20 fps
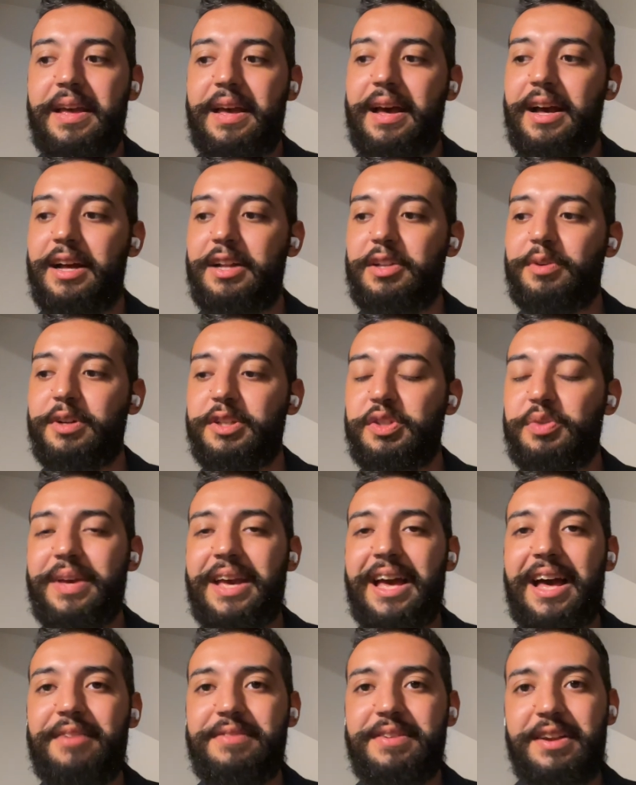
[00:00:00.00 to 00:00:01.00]
And once we
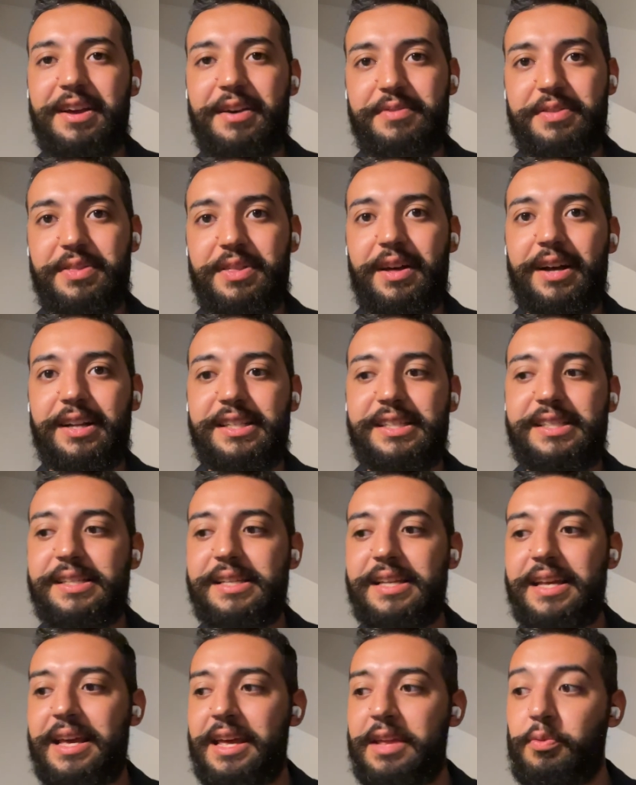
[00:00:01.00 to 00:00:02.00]
have enough thoughts
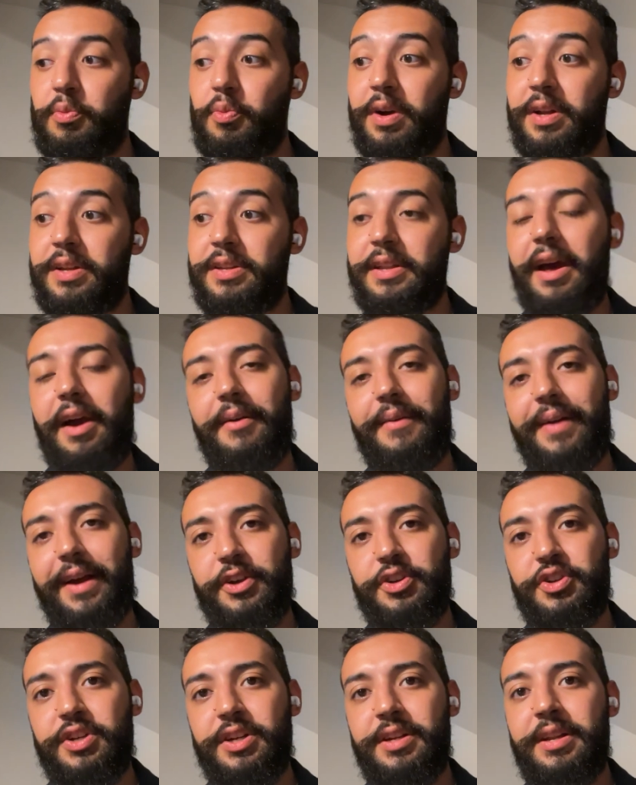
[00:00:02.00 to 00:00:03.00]
in one
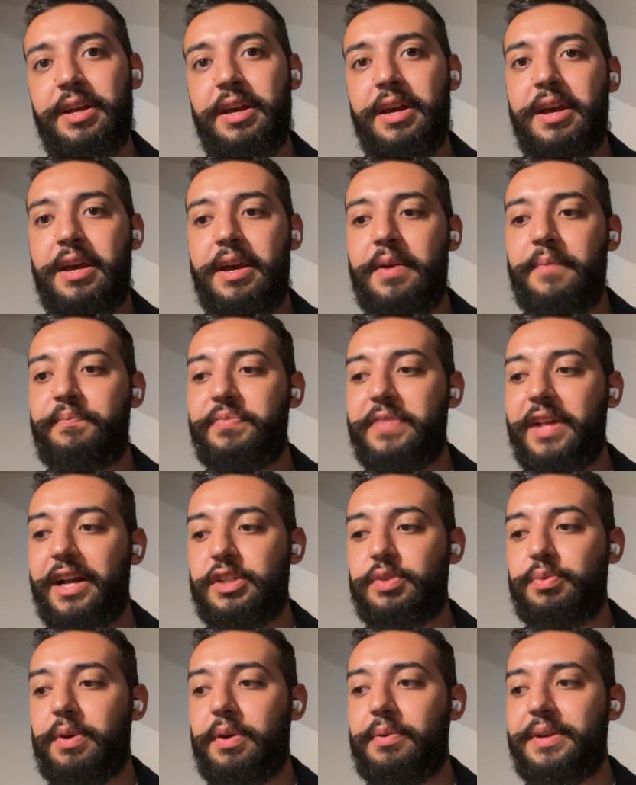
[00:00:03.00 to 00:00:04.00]
direction,
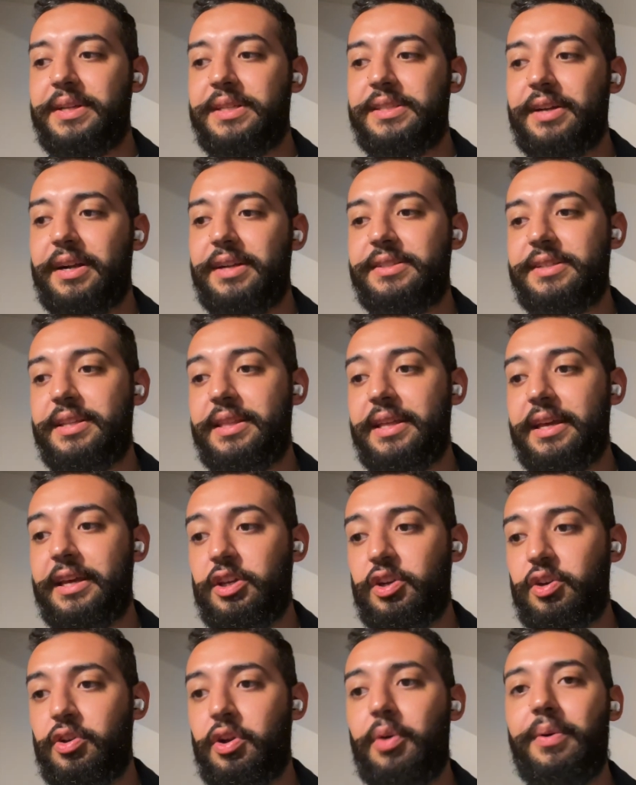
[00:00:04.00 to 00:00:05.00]
that's where we start to
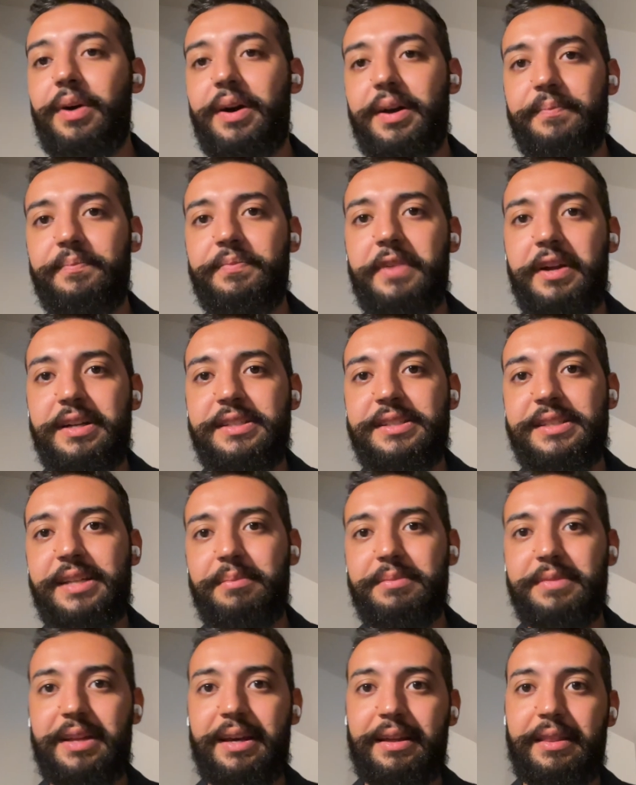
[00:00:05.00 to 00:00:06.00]
think, you know what, there's
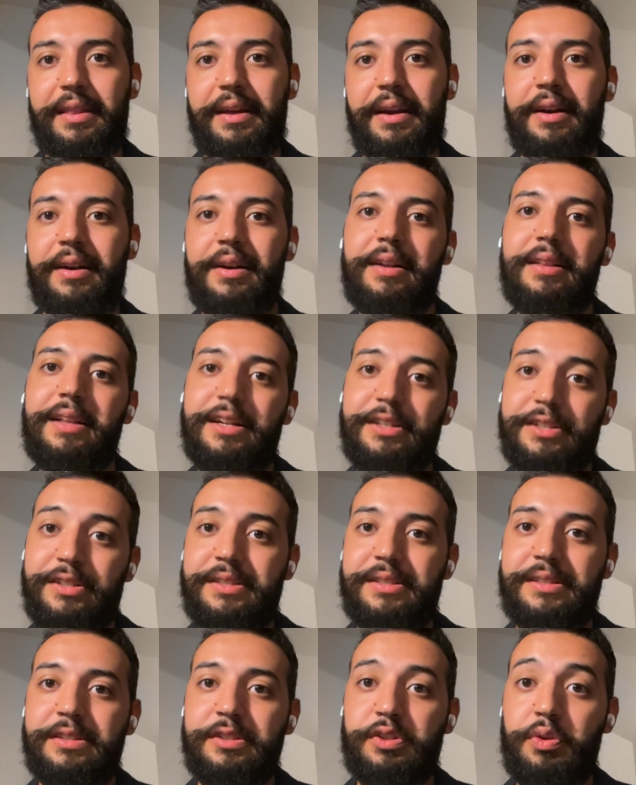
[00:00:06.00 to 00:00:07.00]
something there,
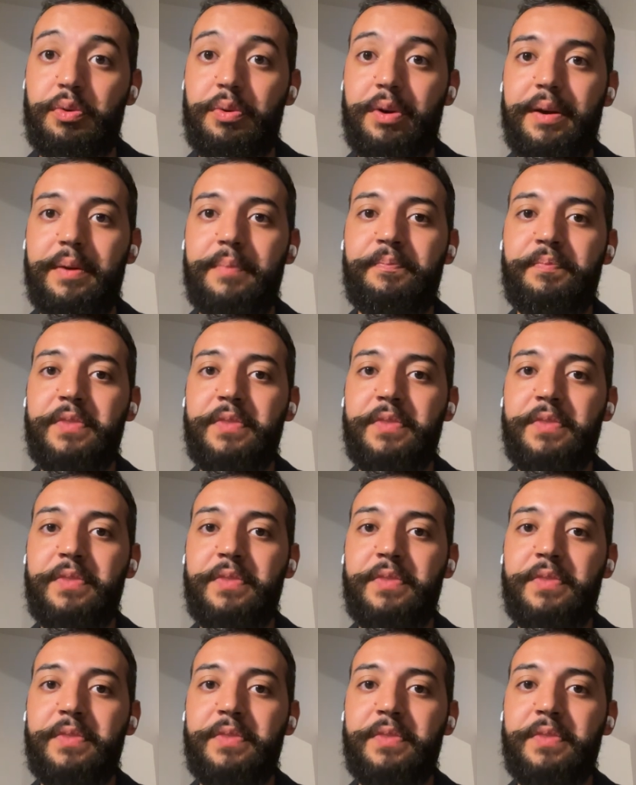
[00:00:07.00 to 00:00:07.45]
let's do it.